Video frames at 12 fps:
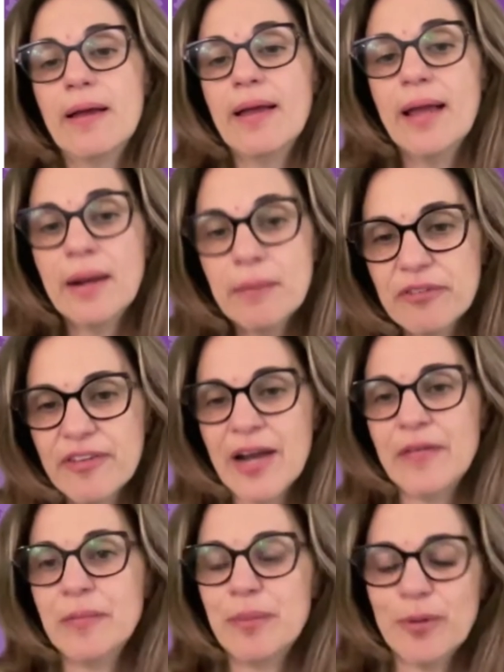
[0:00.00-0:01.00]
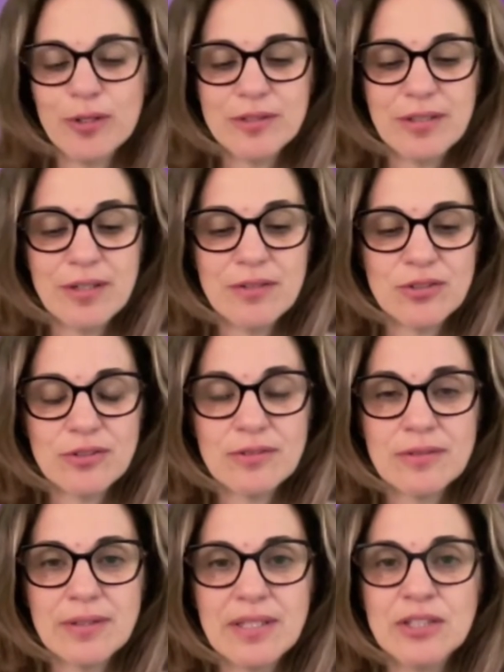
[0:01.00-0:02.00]
And very important
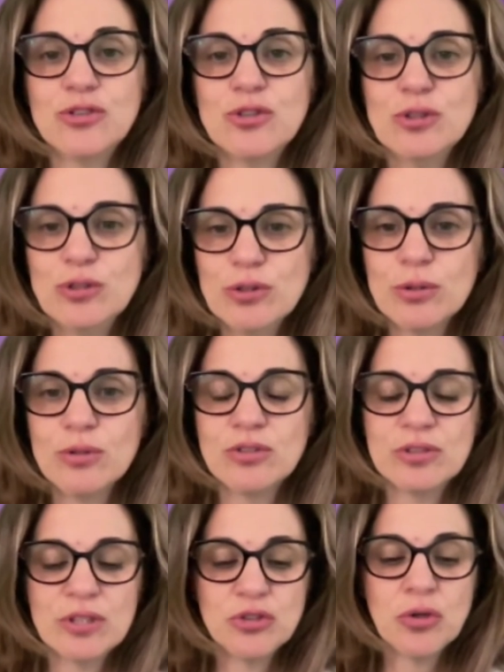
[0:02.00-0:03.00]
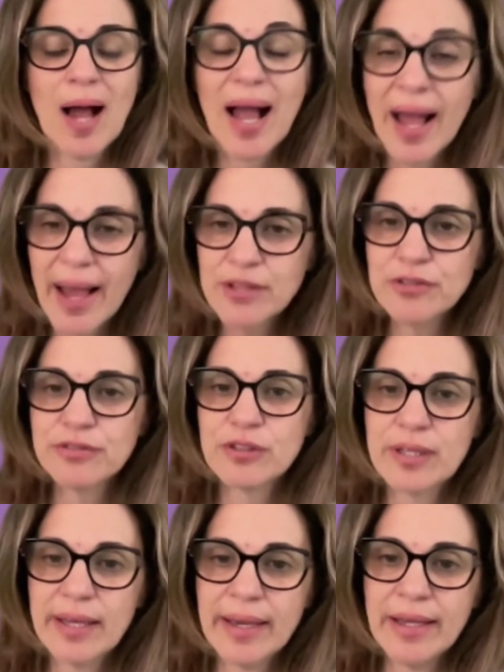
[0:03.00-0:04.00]
is to use this to
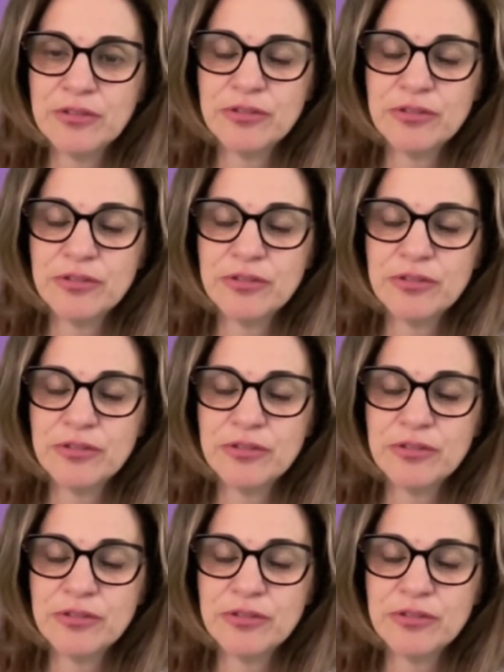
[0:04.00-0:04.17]
advocate